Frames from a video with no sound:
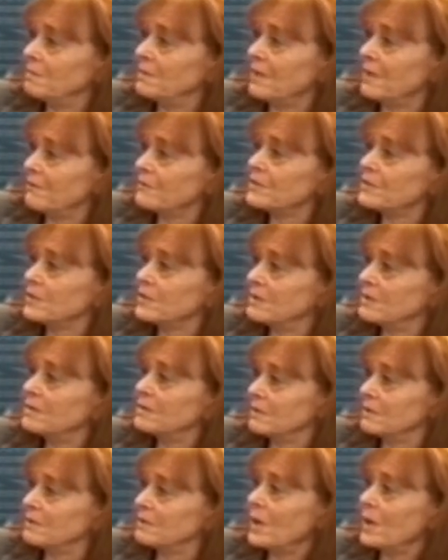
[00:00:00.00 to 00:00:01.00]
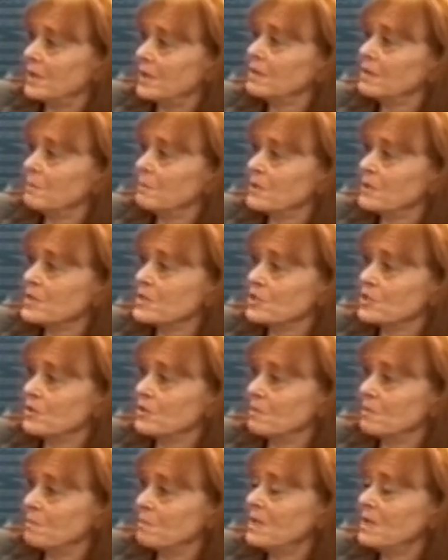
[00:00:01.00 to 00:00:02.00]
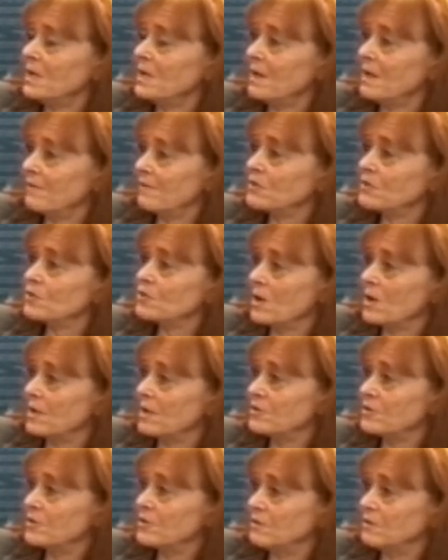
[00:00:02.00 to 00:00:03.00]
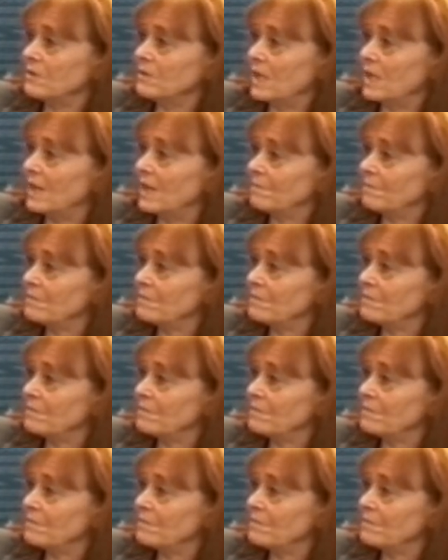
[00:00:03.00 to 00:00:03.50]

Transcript: left quite an impression on me, having tried to do that.